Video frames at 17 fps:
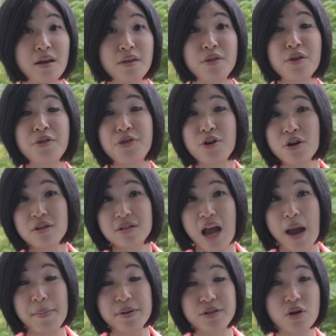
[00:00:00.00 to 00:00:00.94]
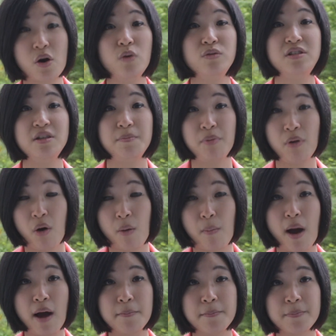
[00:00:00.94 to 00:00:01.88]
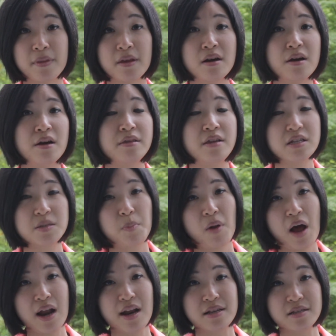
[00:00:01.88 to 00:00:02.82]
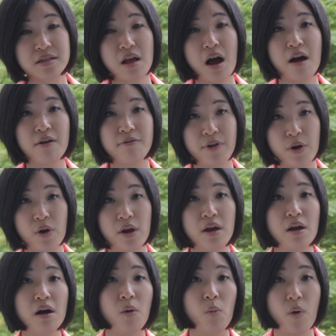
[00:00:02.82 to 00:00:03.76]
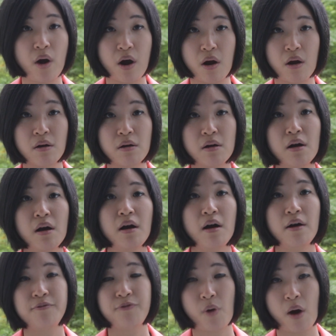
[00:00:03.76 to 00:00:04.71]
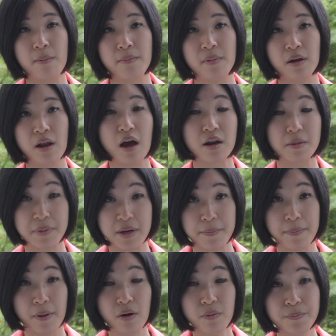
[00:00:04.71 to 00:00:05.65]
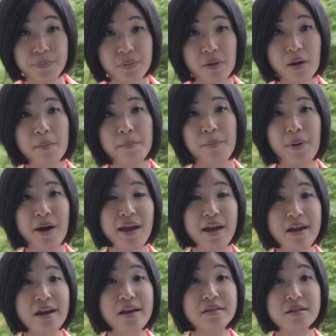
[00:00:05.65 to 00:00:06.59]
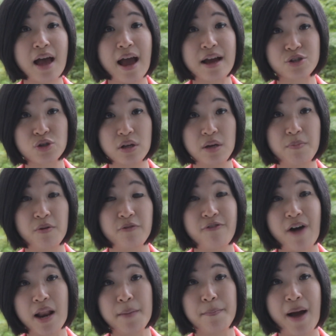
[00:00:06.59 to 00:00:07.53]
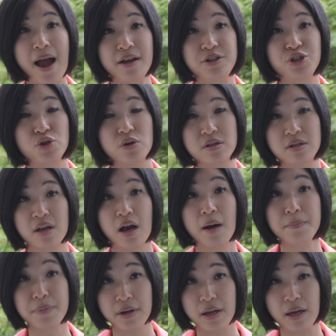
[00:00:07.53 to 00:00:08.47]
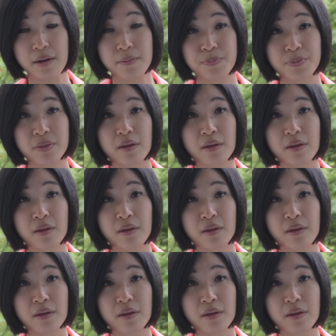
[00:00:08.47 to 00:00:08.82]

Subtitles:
The third type is called Diploma. This plan is not very aware from a lot of people, but it is actually provided by an insurance company